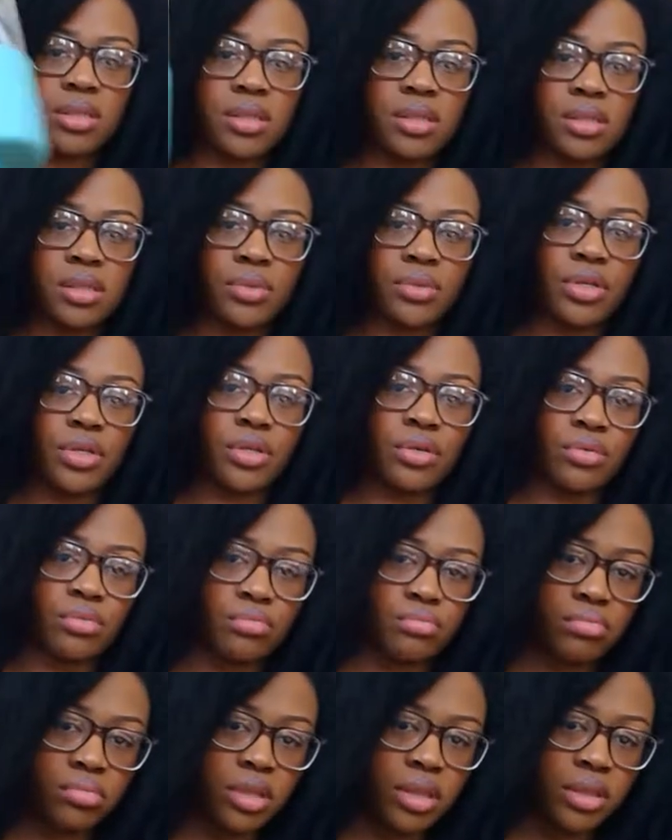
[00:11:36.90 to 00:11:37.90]
This is so cute.
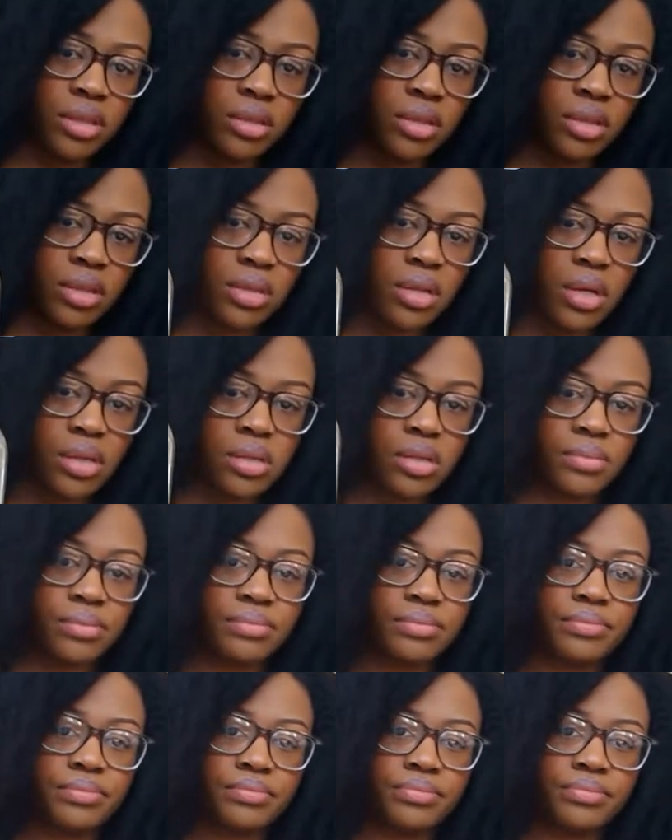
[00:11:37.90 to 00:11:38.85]
Like, this is awesome.